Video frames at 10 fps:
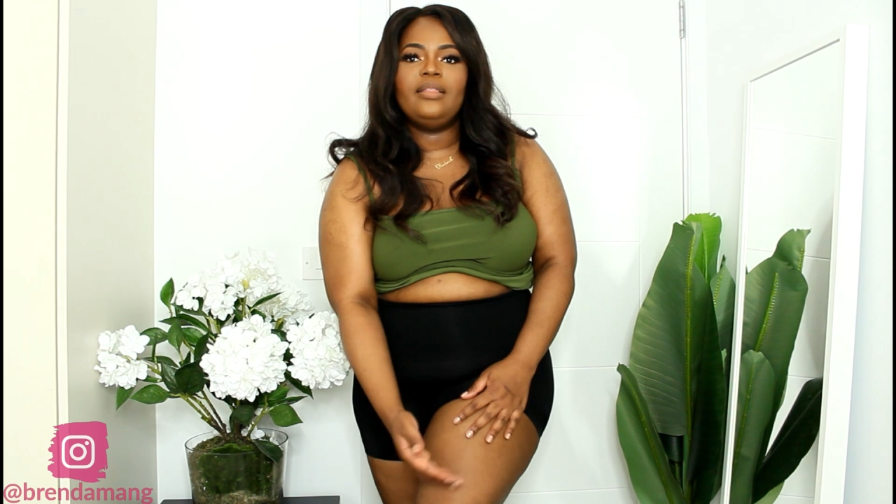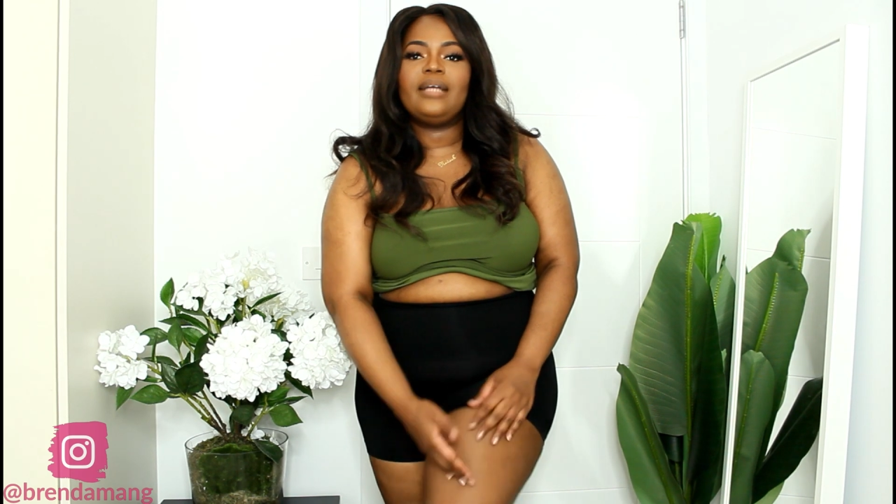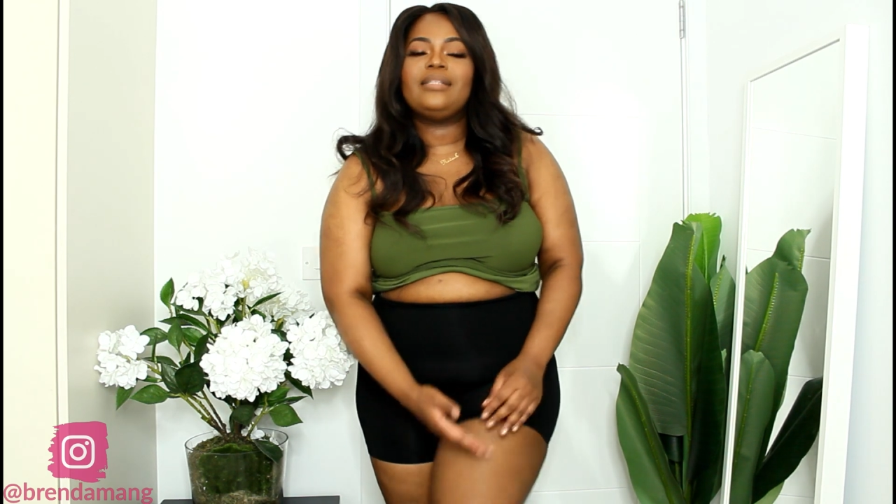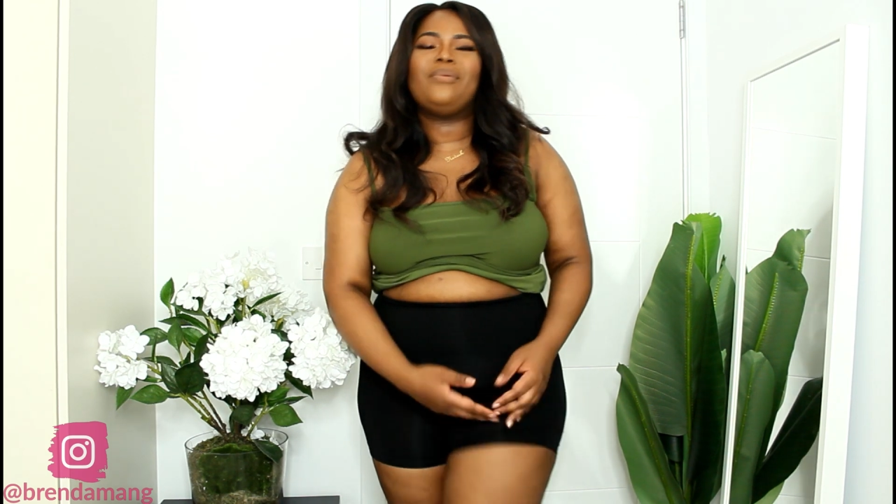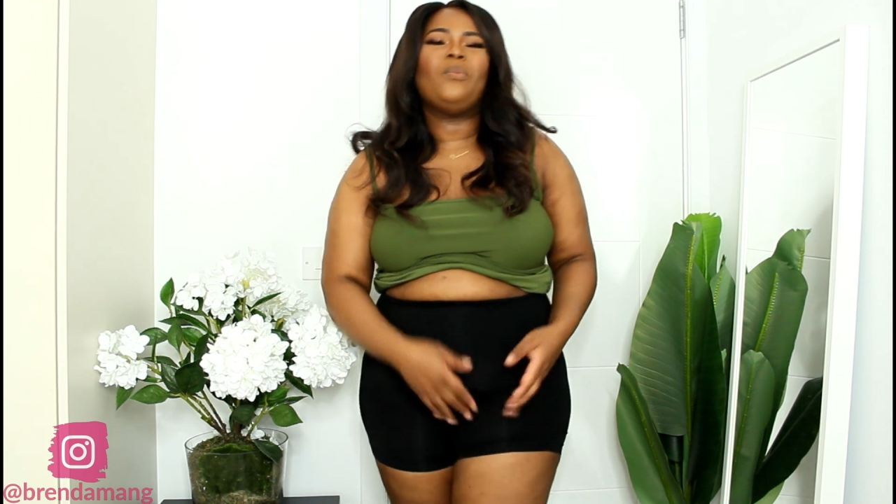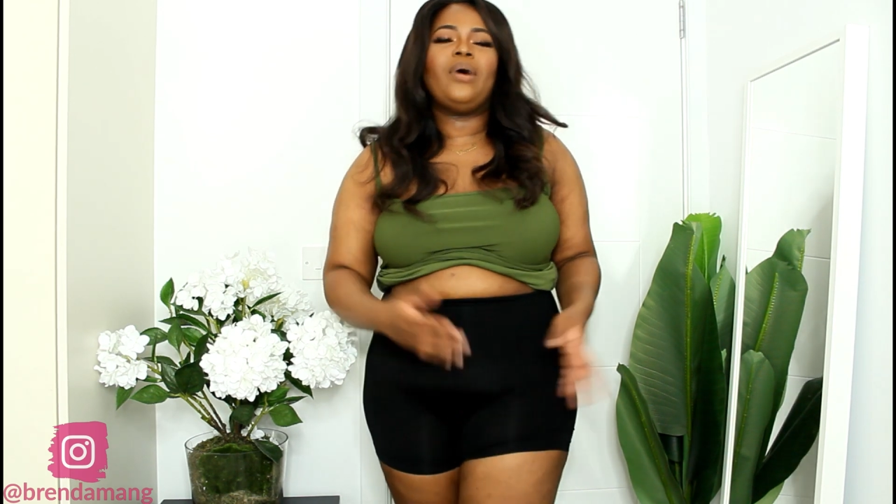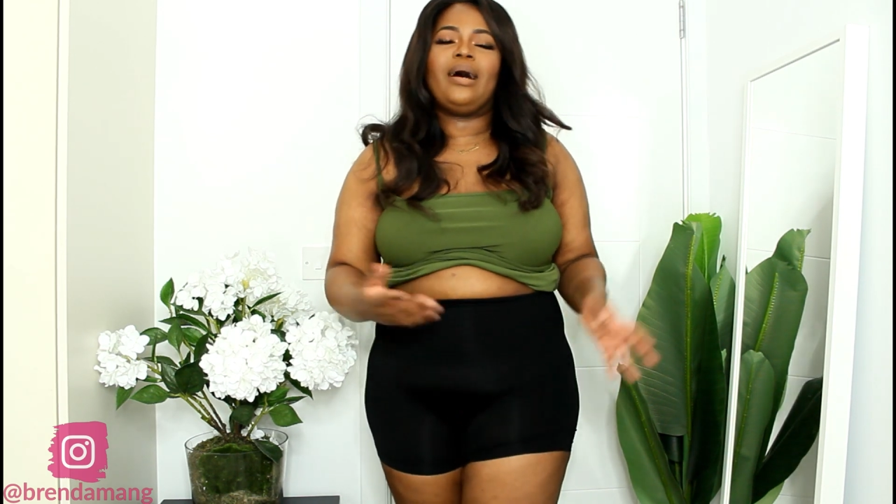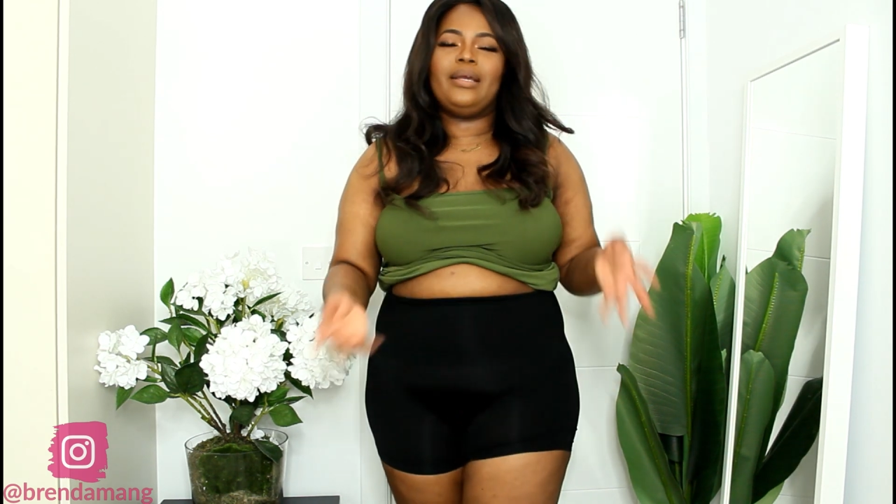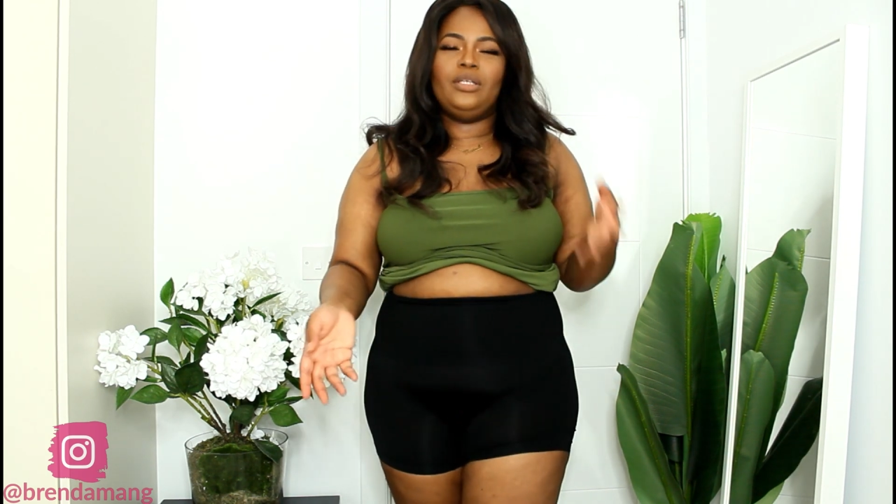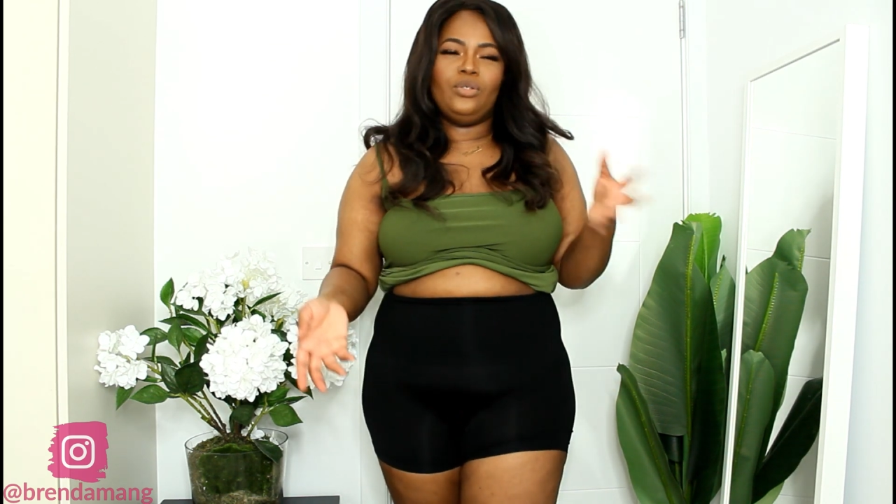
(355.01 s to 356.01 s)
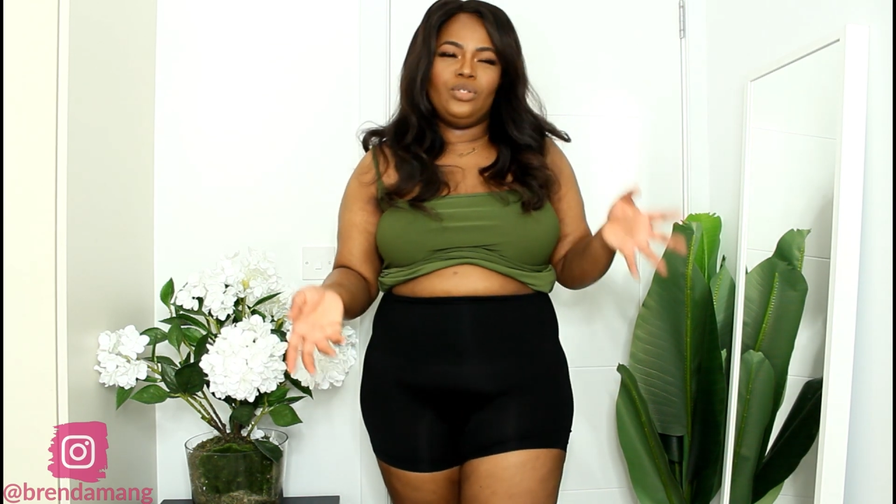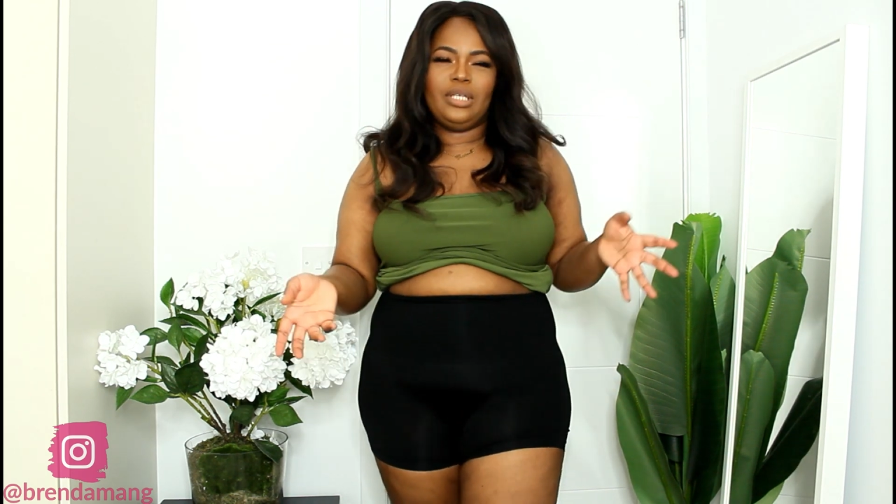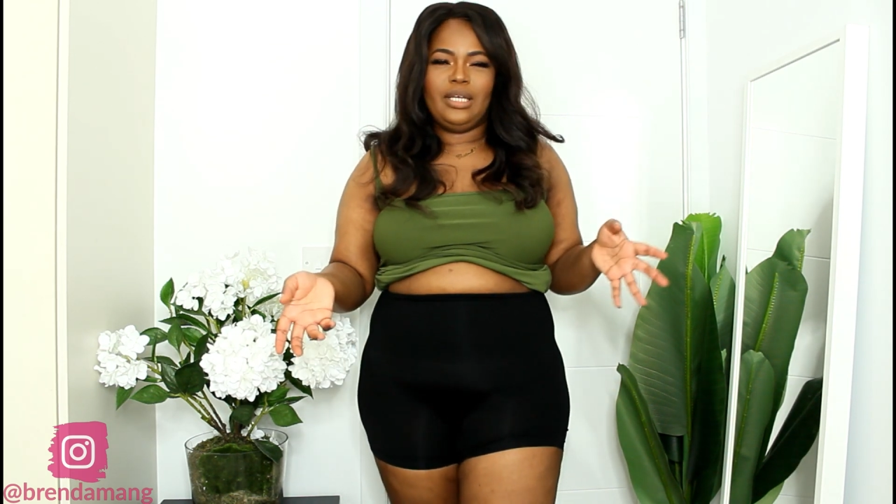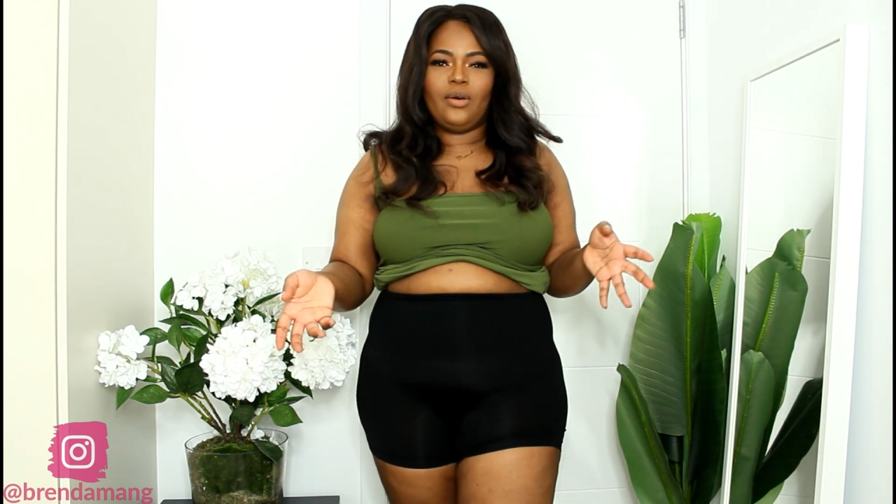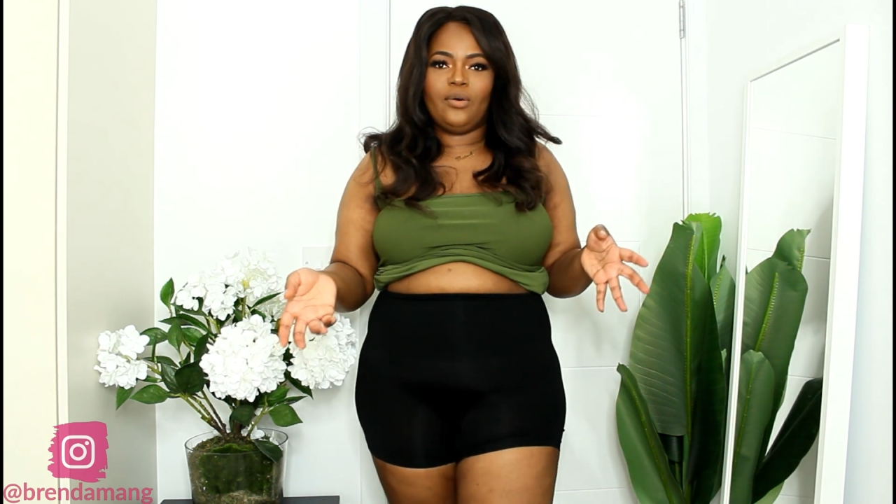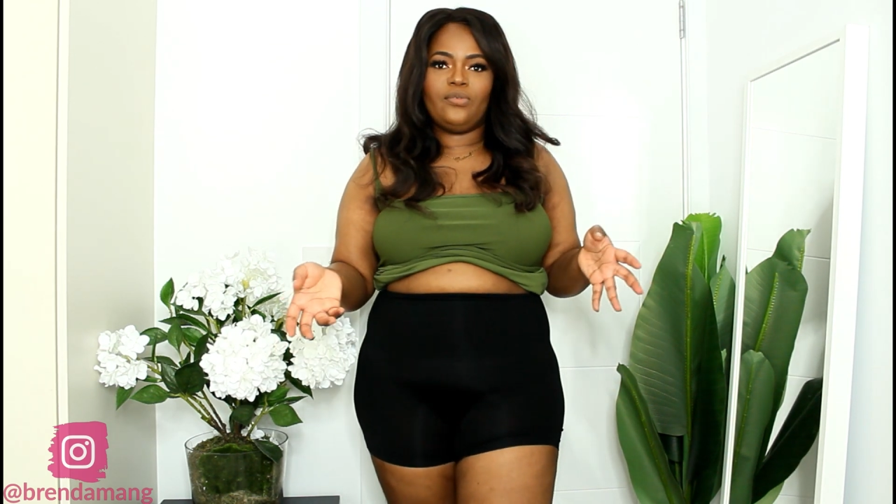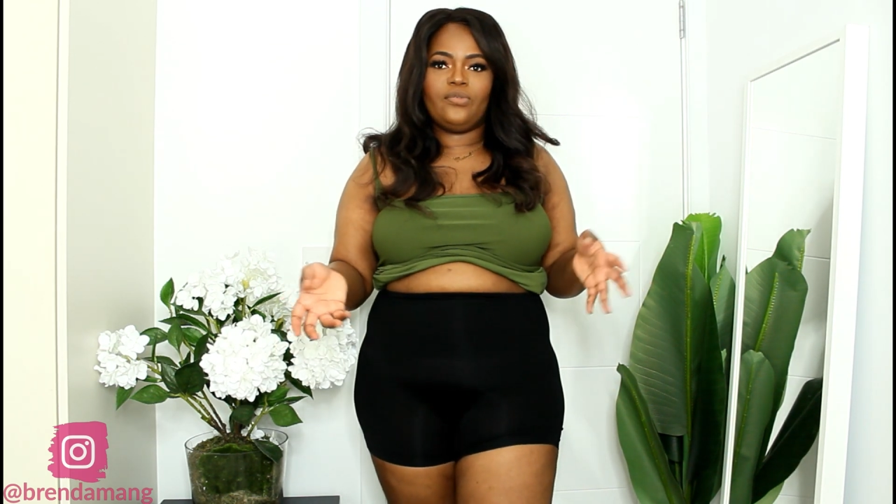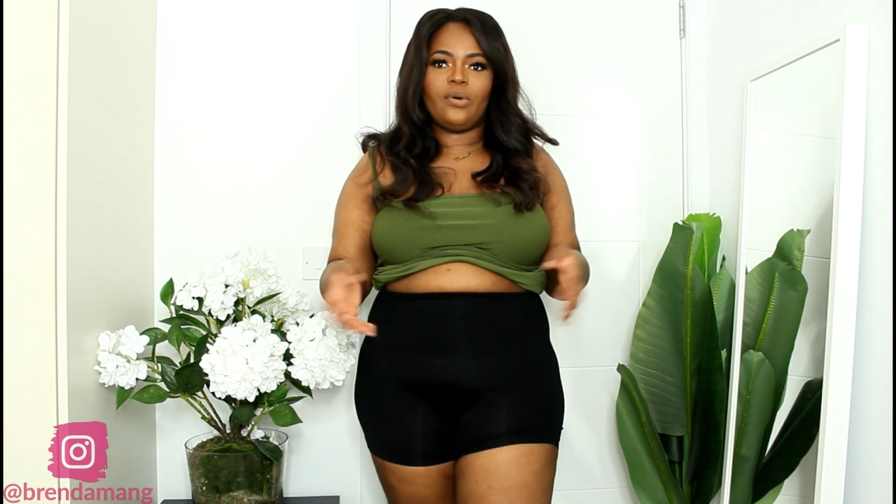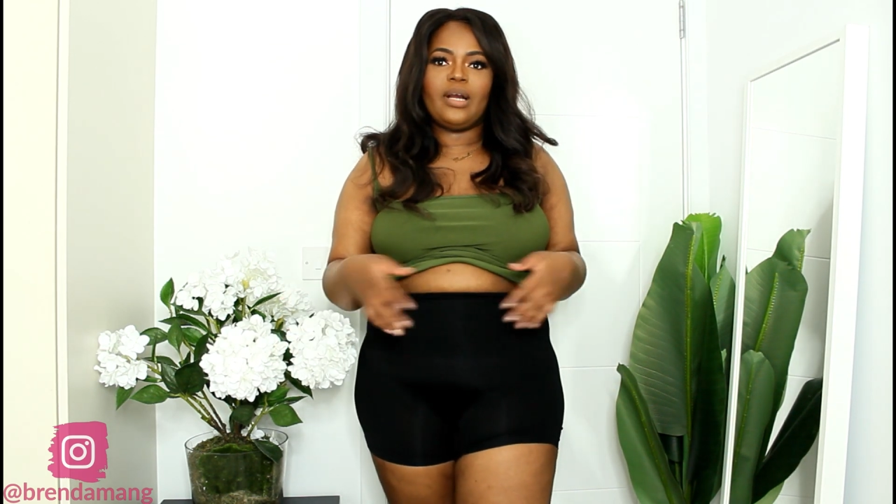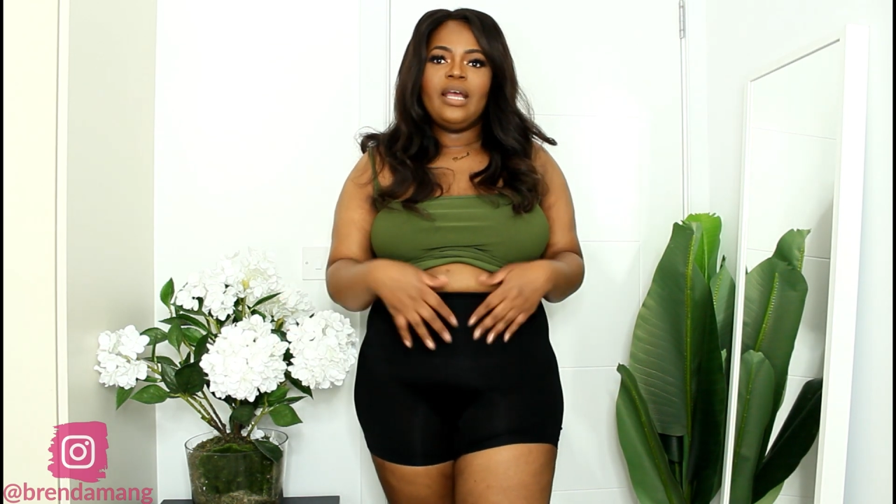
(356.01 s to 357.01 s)
that's what I usually go
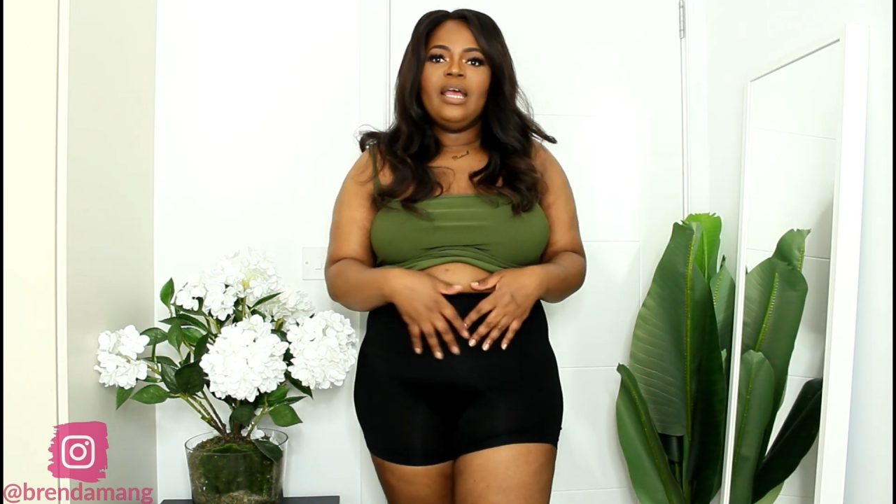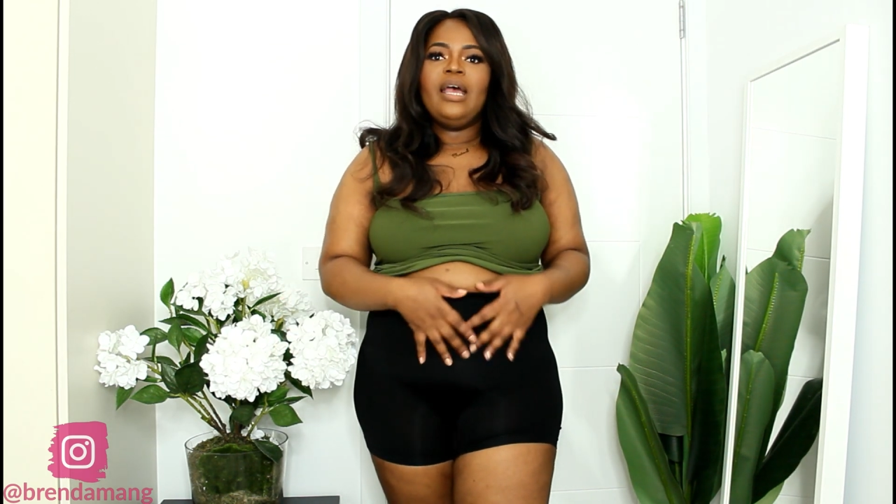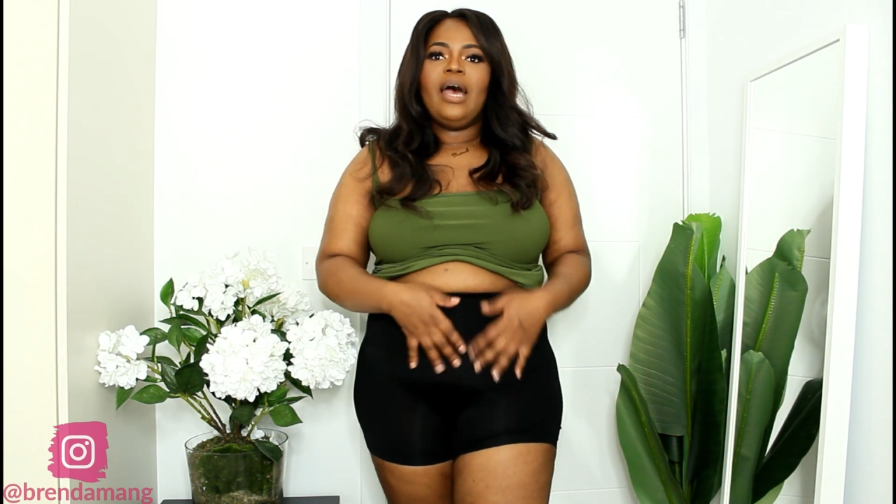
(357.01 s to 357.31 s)
for,